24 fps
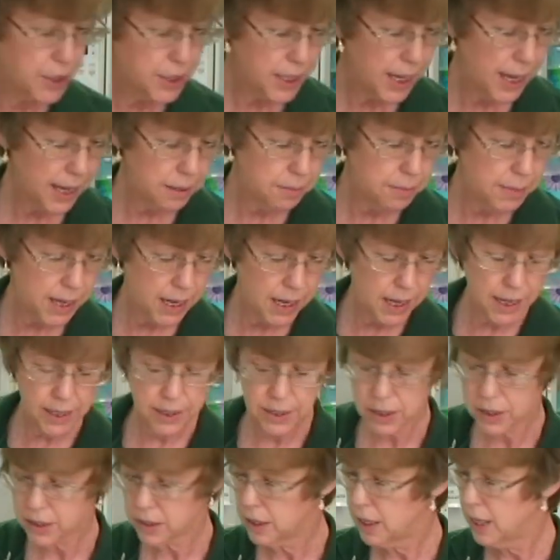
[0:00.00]
our 10
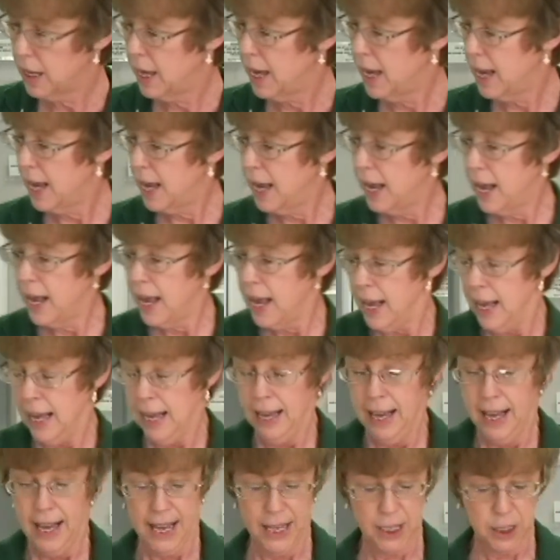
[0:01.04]
minutes
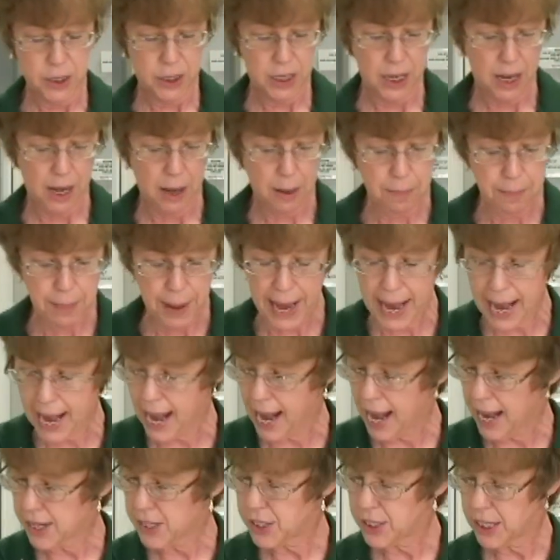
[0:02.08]
has uh,
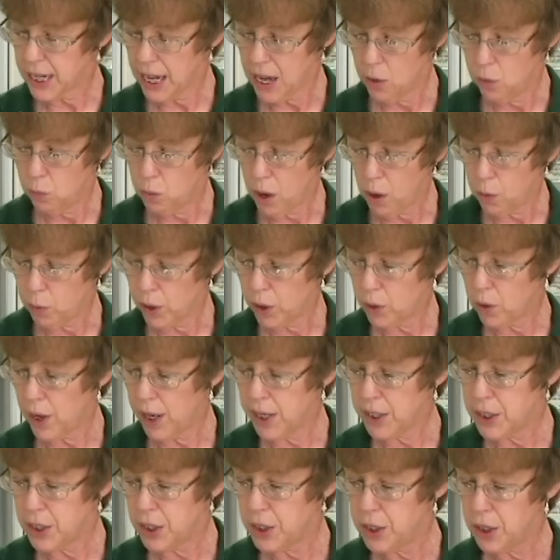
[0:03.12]
passed, and what we're
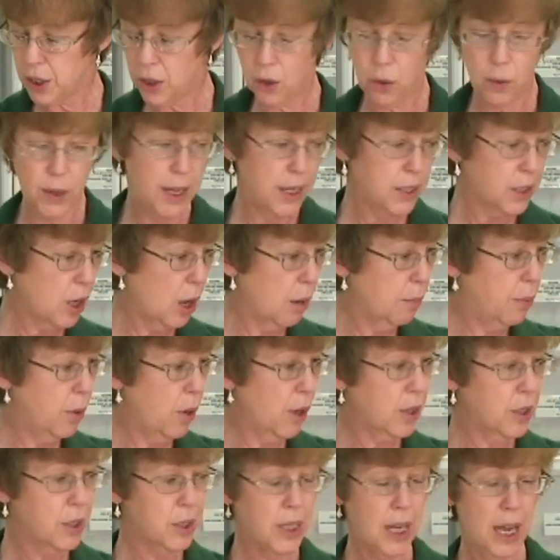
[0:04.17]
going to do is our
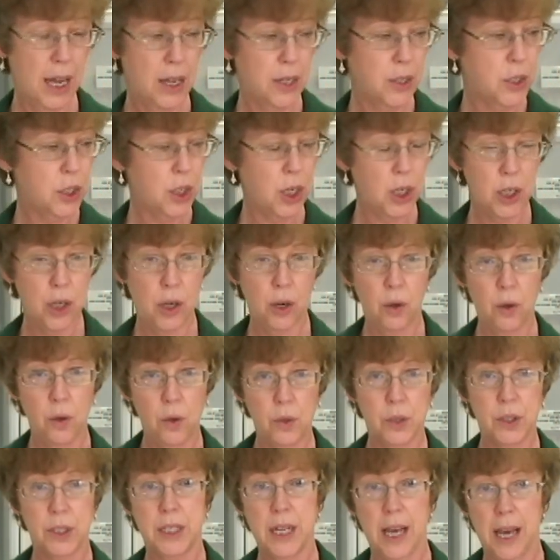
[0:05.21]
book says to
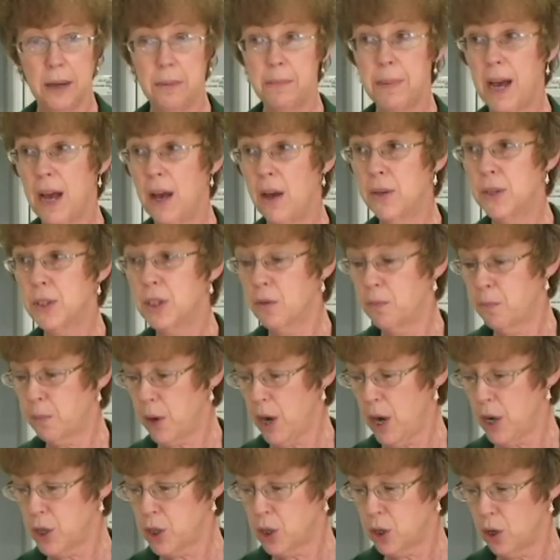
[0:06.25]
use 10 pounds
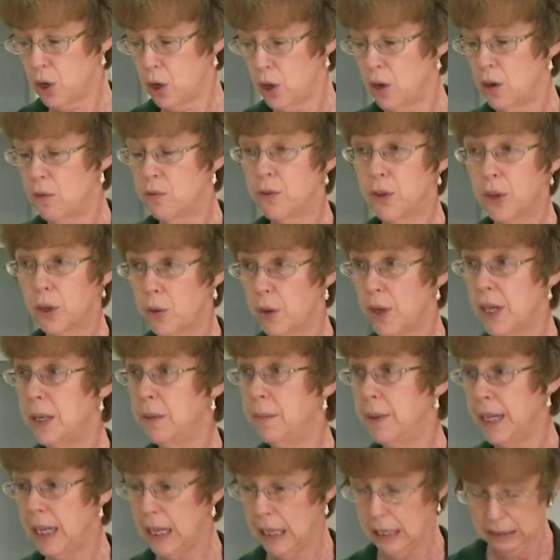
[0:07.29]
of pressure for
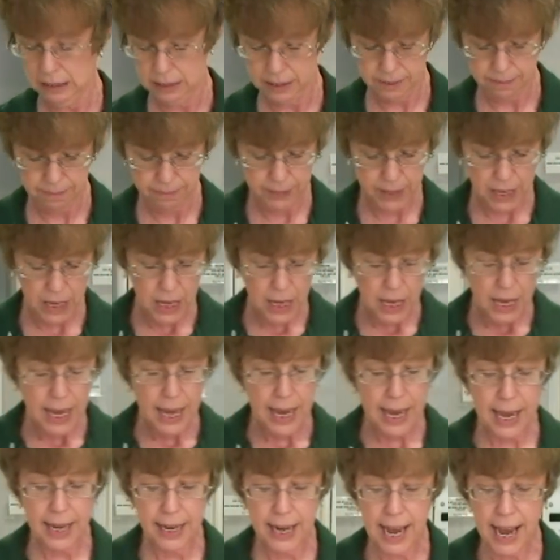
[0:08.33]
green beans.
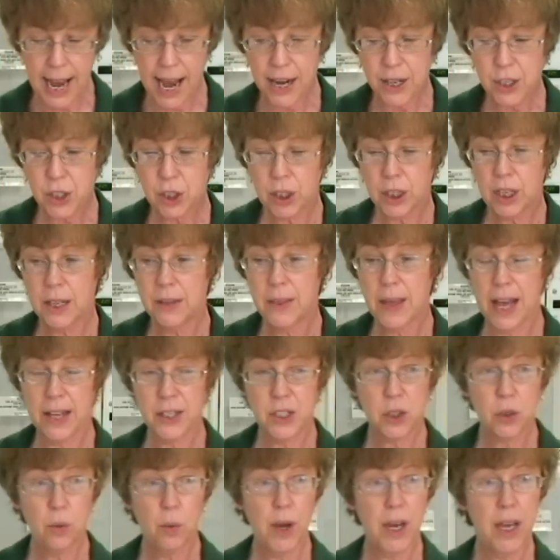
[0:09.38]
And actually,
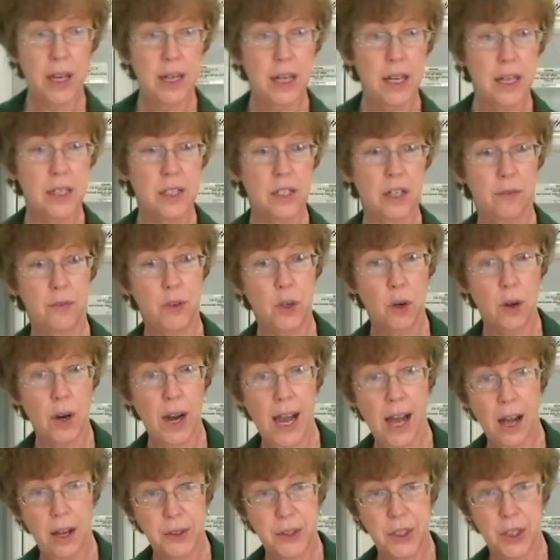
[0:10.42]
that's the way it is if
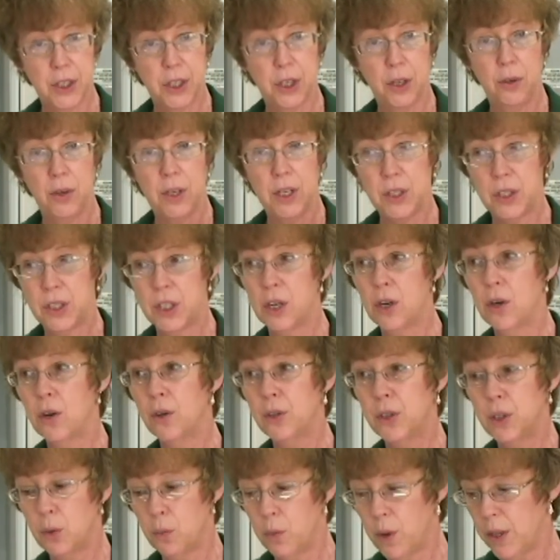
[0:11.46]
your altitude is
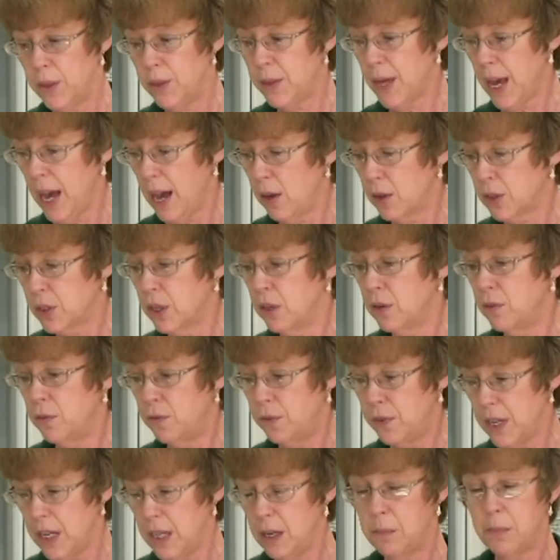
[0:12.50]
0 to
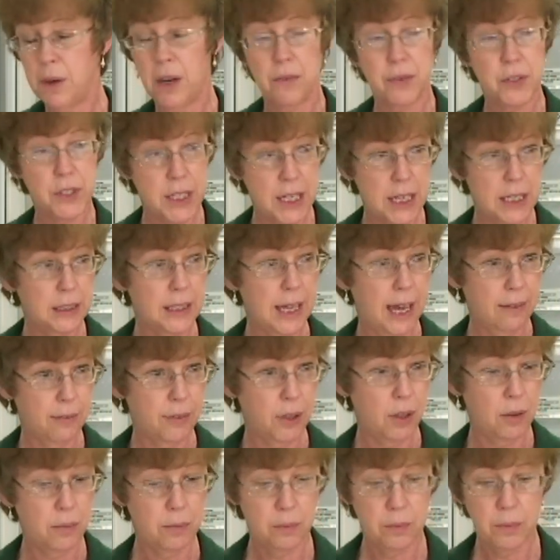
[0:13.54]
1,000 feet above sea
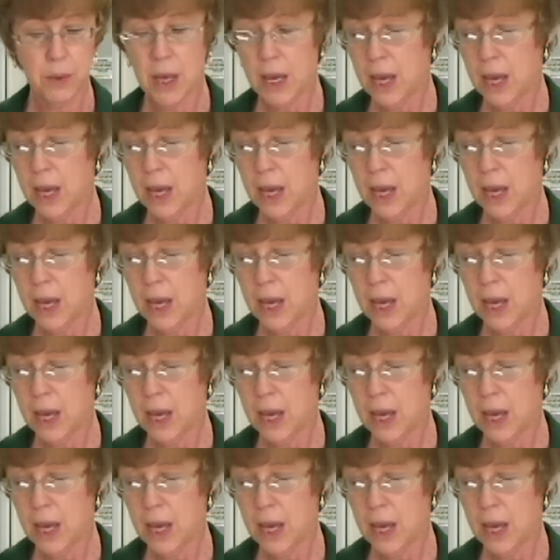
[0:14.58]
level.